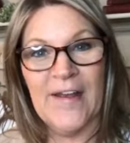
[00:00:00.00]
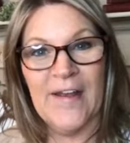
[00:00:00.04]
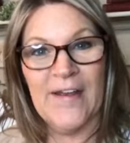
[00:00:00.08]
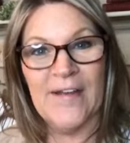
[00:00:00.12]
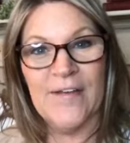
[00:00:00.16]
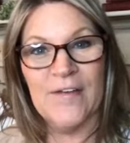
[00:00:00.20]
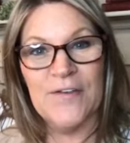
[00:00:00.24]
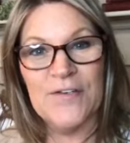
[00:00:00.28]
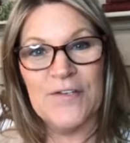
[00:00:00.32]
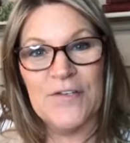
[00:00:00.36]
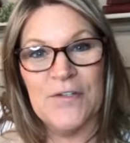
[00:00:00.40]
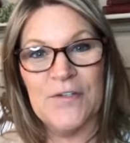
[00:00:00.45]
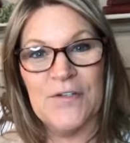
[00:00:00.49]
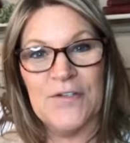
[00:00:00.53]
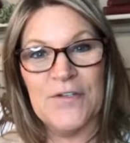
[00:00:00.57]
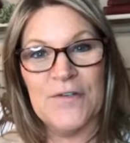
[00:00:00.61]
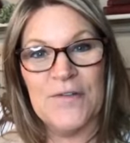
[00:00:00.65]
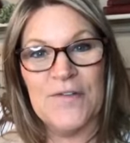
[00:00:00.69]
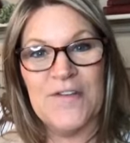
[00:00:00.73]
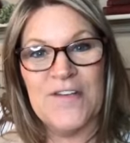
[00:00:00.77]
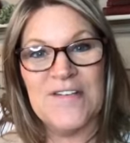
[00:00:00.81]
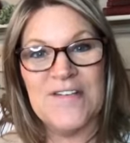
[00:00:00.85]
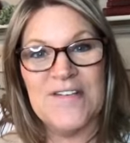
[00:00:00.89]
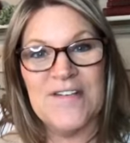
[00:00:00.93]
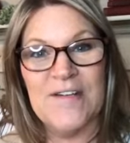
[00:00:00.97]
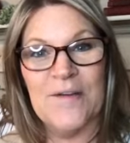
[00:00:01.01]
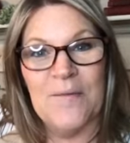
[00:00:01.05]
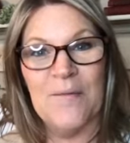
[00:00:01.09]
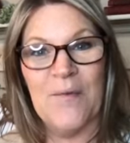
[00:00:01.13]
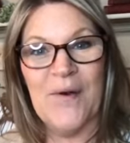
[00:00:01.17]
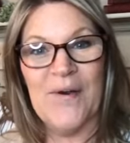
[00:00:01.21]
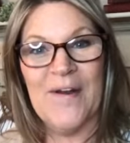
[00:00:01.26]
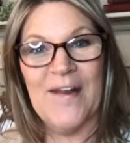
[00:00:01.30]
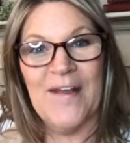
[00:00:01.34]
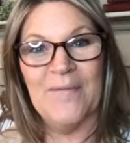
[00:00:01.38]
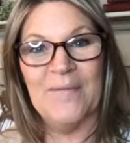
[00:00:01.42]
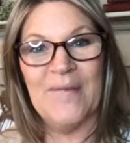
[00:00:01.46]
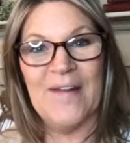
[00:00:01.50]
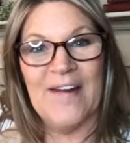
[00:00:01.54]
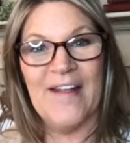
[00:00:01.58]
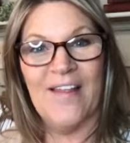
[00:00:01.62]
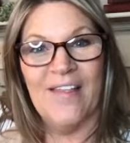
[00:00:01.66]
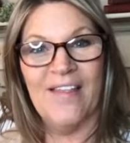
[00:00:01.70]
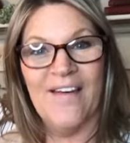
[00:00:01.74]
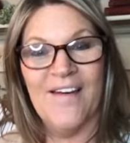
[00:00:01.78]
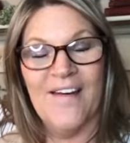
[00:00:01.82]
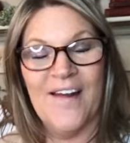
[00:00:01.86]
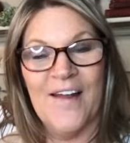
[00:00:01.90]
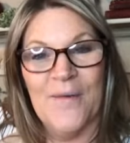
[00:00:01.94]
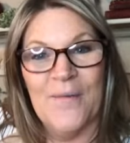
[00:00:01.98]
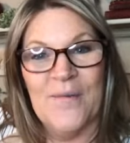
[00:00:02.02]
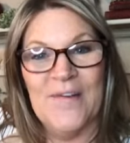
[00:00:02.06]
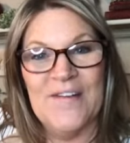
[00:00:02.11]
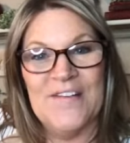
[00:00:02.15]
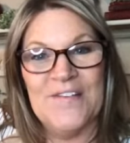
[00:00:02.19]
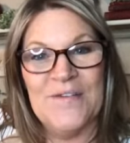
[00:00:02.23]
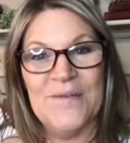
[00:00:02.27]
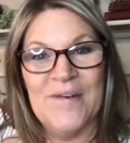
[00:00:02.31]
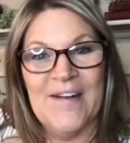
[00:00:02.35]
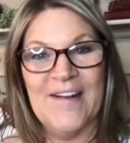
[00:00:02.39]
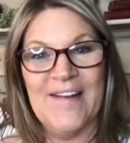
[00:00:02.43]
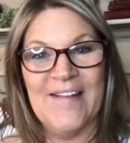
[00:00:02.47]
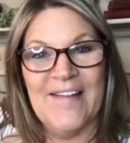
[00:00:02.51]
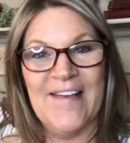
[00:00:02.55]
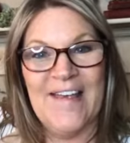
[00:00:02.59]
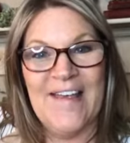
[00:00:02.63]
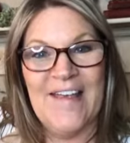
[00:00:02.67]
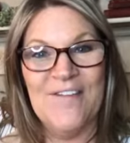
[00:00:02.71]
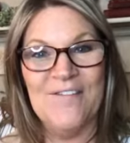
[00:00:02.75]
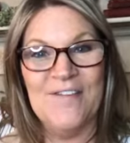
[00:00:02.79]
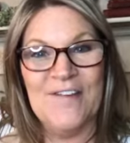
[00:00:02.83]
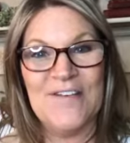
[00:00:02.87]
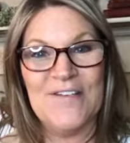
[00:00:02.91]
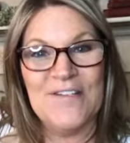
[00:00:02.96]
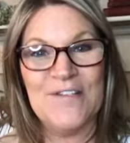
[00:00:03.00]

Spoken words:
I usually do these in the morning, but I thought I would do it in the evening.